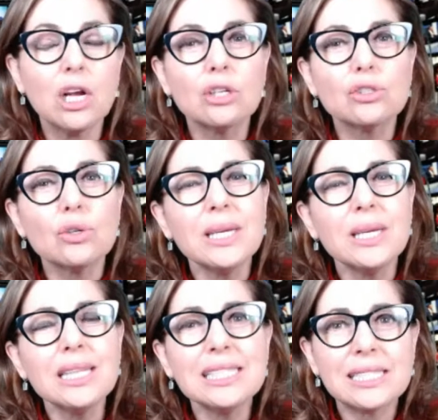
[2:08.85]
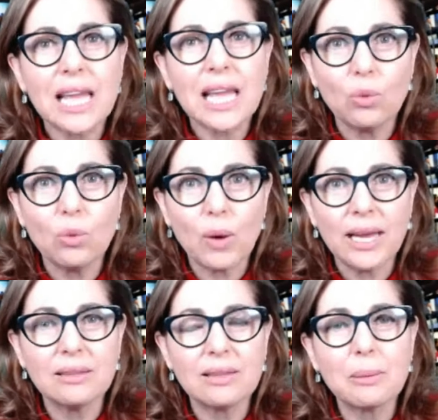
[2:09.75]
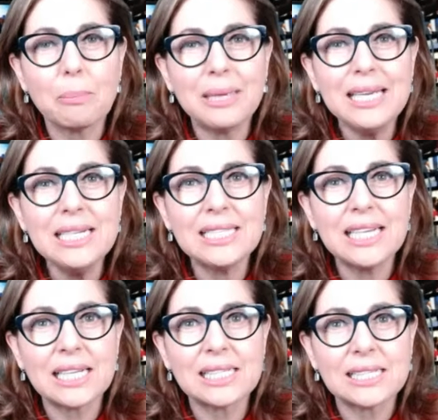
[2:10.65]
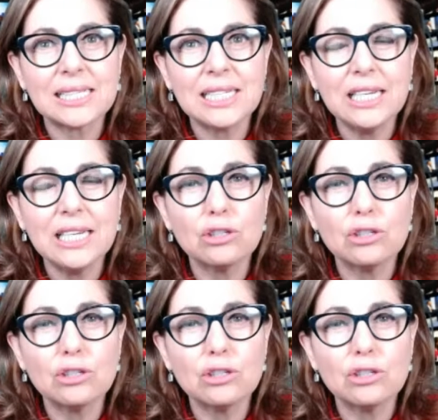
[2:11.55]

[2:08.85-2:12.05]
So in the same way that PTSD